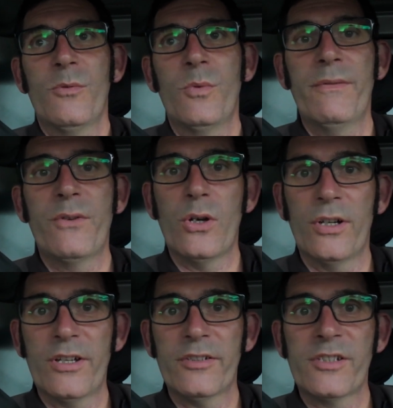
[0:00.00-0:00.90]
we've got
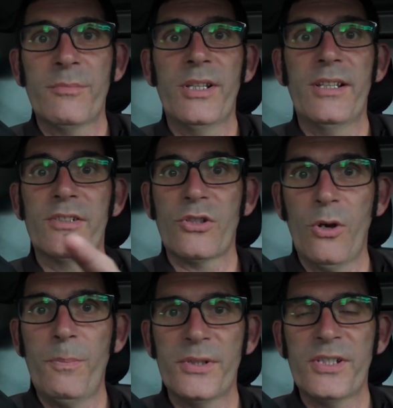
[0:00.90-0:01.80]
a customer that's
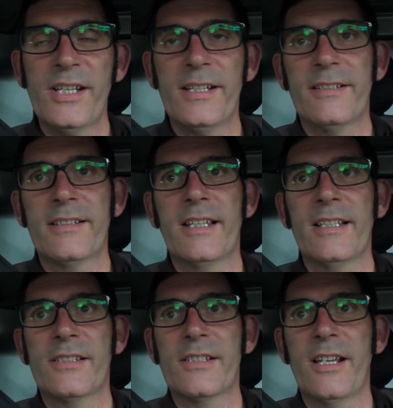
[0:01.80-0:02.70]
opposite
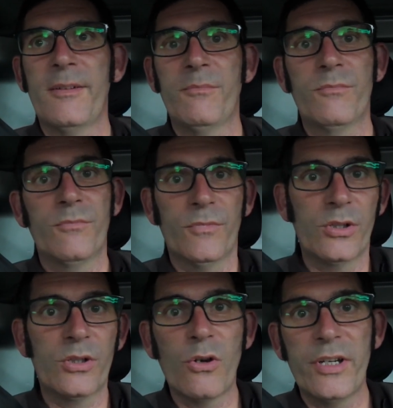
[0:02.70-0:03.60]
that's
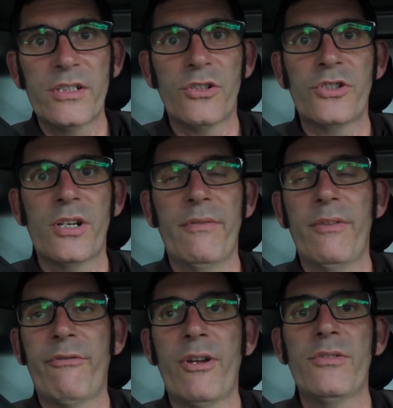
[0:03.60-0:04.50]
got in touch over
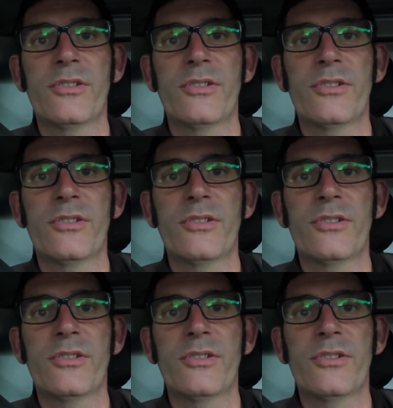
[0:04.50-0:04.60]
the phone,